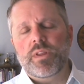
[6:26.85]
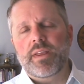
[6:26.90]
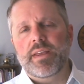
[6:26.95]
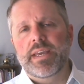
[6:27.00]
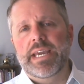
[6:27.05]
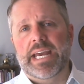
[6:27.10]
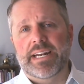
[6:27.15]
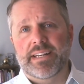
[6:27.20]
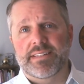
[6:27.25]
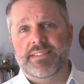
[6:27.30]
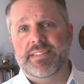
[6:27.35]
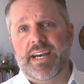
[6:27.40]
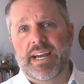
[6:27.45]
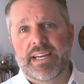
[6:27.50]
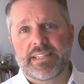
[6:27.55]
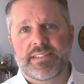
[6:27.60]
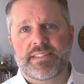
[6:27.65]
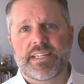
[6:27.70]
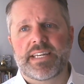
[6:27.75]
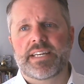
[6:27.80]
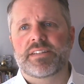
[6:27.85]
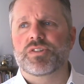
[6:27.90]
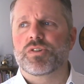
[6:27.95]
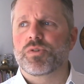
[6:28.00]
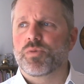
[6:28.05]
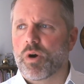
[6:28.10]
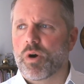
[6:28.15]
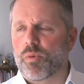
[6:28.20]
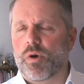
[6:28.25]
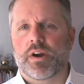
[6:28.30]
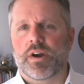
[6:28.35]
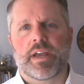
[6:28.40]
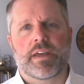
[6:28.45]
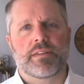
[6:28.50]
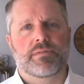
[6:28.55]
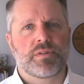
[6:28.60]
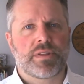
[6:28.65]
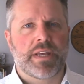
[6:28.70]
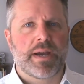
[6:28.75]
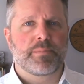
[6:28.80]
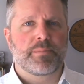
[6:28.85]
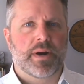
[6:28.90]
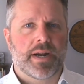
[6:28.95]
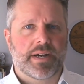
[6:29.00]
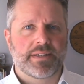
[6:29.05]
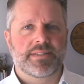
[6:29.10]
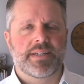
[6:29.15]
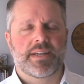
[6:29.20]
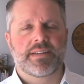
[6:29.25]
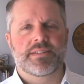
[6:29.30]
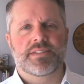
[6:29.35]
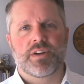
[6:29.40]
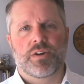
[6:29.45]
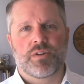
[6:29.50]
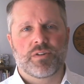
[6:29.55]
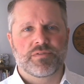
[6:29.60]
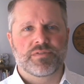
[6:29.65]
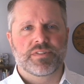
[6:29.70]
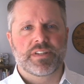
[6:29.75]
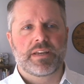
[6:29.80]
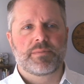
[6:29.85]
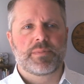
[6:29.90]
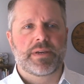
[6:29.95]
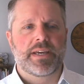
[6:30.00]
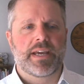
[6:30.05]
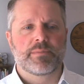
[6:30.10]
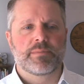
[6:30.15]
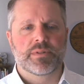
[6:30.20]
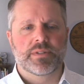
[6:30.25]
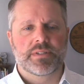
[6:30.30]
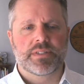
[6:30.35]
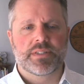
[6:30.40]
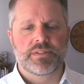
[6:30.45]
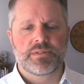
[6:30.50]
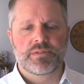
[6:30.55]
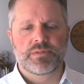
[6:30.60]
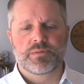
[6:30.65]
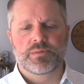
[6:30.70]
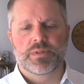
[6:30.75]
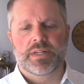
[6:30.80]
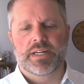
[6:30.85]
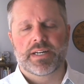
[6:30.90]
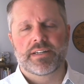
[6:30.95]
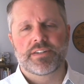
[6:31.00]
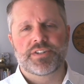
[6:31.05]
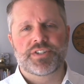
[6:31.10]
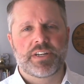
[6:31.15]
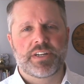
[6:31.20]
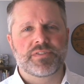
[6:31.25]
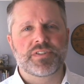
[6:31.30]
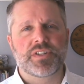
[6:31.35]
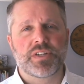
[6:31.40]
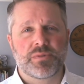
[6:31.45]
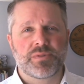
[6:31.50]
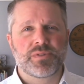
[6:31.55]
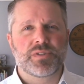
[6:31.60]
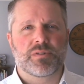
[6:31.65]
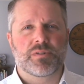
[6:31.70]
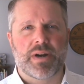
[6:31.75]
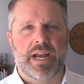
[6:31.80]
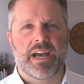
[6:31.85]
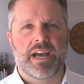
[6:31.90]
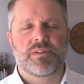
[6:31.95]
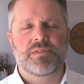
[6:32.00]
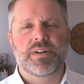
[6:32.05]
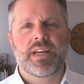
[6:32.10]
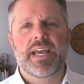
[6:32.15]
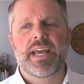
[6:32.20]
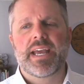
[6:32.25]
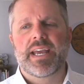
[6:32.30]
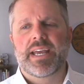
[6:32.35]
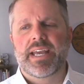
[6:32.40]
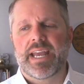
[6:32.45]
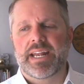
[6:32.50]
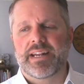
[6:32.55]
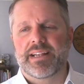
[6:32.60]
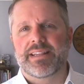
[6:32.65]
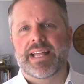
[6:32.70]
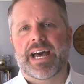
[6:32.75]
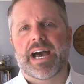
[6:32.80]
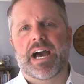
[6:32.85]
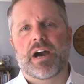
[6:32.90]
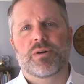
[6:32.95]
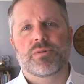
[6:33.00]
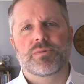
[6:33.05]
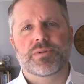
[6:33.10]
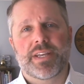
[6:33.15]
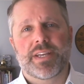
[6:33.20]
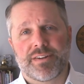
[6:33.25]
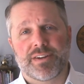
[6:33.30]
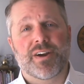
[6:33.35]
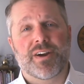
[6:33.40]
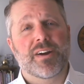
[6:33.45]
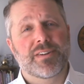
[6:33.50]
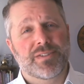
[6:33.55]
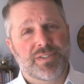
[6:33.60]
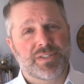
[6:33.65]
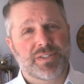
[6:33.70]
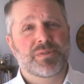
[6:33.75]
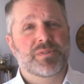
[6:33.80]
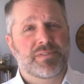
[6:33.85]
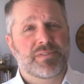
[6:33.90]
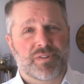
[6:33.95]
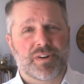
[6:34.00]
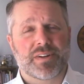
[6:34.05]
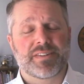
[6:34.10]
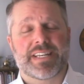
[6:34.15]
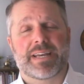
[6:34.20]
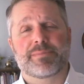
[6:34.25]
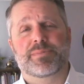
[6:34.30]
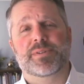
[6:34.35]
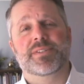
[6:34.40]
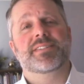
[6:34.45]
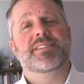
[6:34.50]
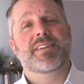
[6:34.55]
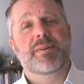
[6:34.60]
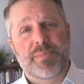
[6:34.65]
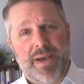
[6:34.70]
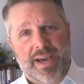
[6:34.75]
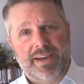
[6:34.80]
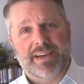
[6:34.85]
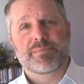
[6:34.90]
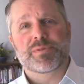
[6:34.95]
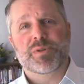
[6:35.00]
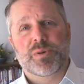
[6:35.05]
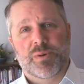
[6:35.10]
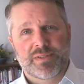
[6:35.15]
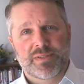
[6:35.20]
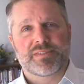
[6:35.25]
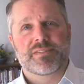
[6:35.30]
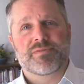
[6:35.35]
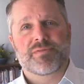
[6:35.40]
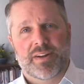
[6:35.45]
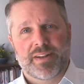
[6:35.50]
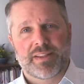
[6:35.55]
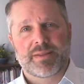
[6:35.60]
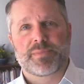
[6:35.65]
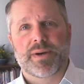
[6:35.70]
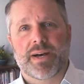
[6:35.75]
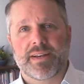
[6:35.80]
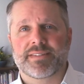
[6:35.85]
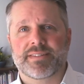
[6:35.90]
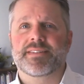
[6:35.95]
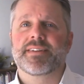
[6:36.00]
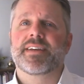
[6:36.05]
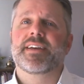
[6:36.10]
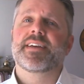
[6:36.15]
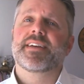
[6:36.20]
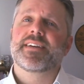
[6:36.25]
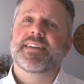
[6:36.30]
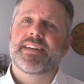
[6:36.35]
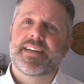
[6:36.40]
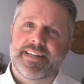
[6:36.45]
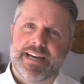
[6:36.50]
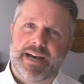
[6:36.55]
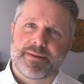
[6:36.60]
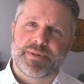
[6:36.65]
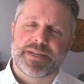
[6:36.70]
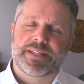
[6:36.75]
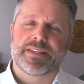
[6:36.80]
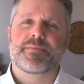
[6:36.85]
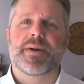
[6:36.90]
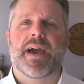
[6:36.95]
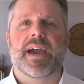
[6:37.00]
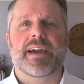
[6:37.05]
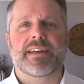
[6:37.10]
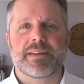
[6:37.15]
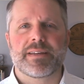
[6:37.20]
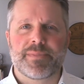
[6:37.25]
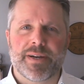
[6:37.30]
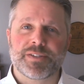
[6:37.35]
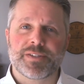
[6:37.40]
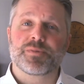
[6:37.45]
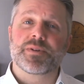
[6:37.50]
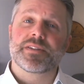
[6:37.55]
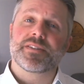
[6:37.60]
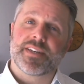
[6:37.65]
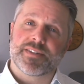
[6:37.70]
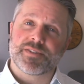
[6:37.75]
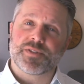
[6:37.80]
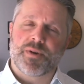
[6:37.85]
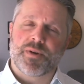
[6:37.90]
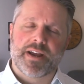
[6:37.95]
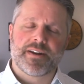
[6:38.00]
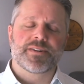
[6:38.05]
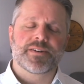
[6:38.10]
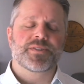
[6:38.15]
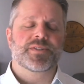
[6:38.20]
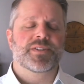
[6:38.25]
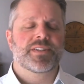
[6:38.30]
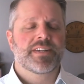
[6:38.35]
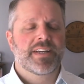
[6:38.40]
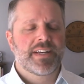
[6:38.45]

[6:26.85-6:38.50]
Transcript: In assigned seats, we're working through that process to hopefully be able to shift students around and allow kindergarten students, for example, to sit back up towards the front of the bus and not be in the back of the bus with 6th graders.